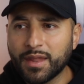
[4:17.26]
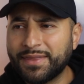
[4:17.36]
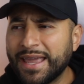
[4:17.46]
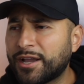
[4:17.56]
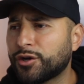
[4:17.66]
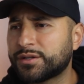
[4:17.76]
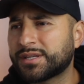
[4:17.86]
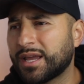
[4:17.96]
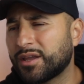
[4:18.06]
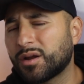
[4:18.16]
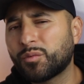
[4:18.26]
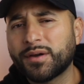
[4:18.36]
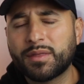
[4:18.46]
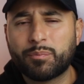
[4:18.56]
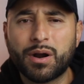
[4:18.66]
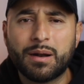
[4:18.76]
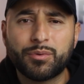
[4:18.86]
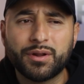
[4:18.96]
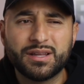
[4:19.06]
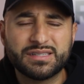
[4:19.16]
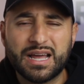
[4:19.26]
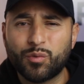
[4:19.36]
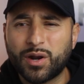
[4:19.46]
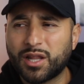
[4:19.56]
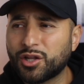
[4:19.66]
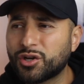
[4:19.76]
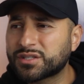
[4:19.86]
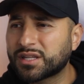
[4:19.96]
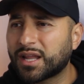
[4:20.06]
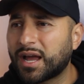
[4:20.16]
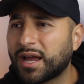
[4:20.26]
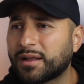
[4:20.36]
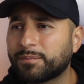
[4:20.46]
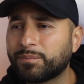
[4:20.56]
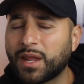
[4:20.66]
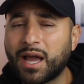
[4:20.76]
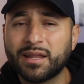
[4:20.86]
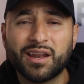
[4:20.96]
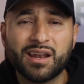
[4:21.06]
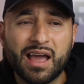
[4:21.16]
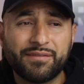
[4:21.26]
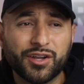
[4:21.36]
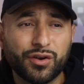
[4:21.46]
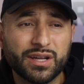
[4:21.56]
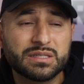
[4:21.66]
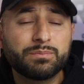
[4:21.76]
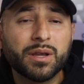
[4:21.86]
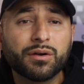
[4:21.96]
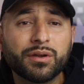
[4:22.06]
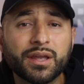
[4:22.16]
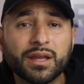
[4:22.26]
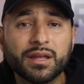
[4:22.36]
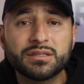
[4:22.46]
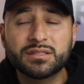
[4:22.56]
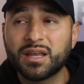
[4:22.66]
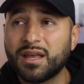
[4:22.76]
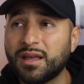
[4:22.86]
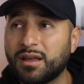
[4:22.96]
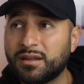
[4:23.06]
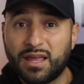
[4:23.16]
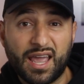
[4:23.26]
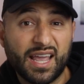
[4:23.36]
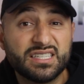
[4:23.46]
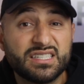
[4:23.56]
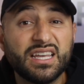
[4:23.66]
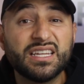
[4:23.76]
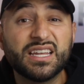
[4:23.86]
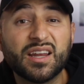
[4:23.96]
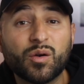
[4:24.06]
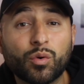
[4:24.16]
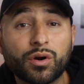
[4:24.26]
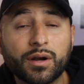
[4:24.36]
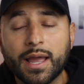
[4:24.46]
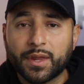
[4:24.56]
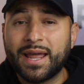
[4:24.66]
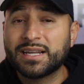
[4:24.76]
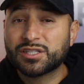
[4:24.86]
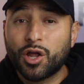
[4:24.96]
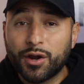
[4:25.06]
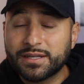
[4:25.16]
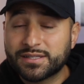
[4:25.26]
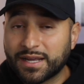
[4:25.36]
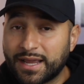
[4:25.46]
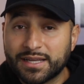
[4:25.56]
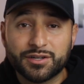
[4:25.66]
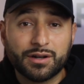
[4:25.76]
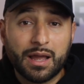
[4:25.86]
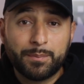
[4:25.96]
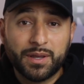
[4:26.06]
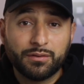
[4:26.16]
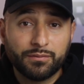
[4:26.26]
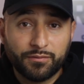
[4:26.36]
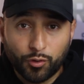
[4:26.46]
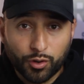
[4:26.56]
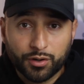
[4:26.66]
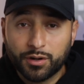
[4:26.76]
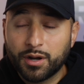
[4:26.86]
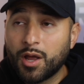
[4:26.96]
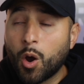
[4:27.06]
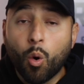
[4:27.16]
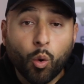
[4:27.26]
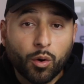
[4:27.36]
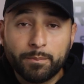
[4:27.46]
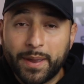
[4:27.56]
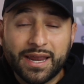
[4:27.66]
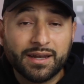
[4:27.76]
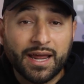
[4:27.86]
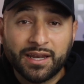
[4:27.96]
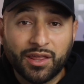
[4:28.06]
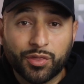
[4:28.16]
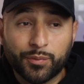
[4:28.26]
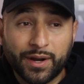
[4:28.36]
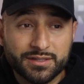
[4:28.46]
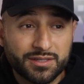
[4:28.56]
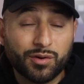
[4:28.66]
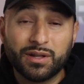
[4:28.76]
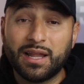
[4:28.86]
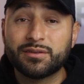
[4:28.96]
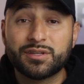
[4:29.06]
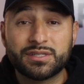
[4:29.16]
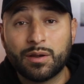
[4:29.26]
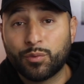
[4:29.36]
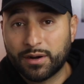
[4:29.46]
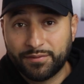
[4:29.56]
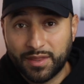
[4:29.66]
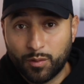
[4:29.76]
They could say, you know what, the property is not what it looks like, I didn't have a good experience, the AC didn't work, and as long as the guests are not being vulgar or making any threats, they're allowed to say whatever they